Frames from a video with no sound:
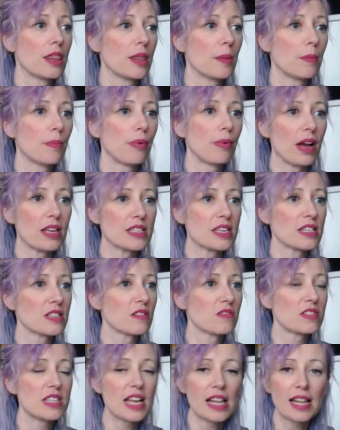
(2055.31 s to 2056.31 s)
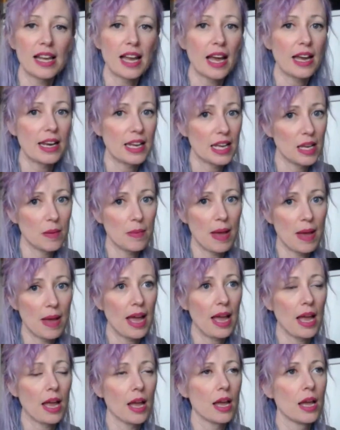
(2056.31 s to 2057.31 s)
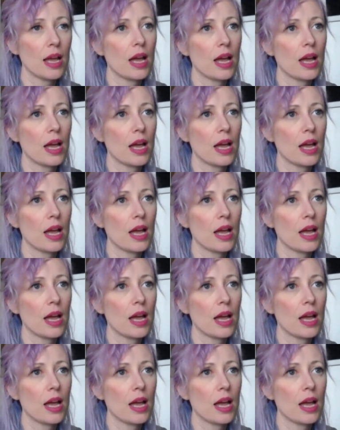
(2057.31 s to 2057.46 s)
process of selling on eBay.